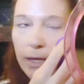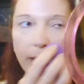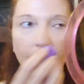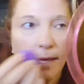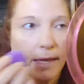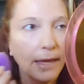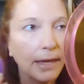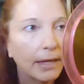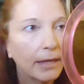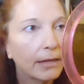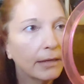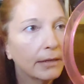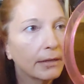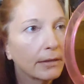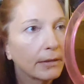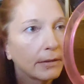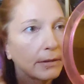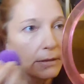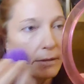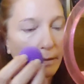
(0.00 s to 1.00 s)
Okay.
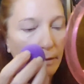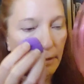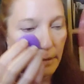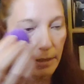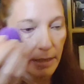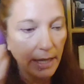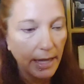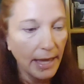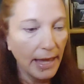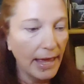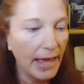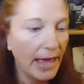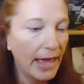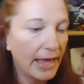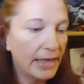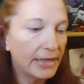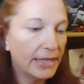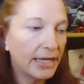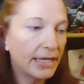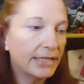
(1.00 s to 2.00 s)

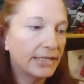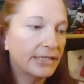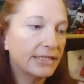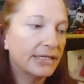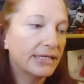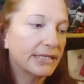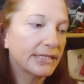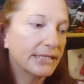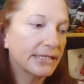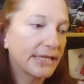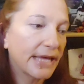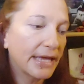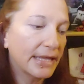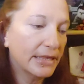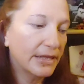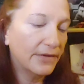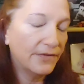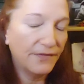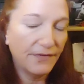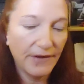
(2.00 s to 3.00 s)
And then to
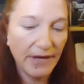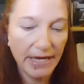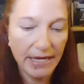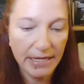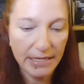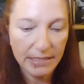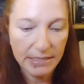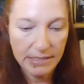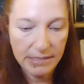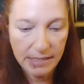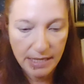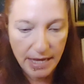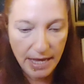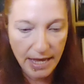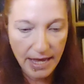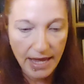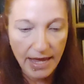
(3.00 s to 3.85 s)
set the face,